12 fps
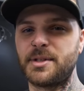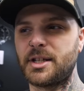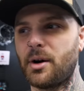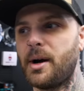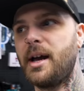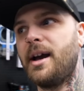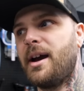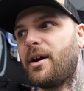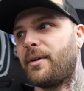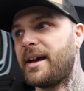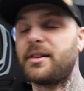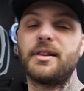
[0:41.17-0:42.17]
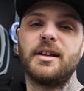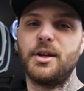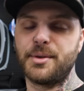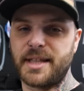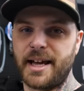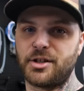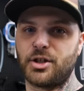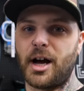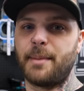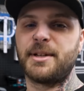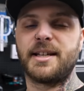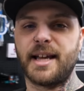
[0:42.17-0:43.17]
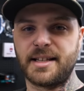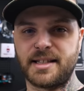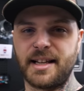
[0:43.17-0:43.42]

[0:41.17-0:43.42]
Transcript: So rather than use that job to test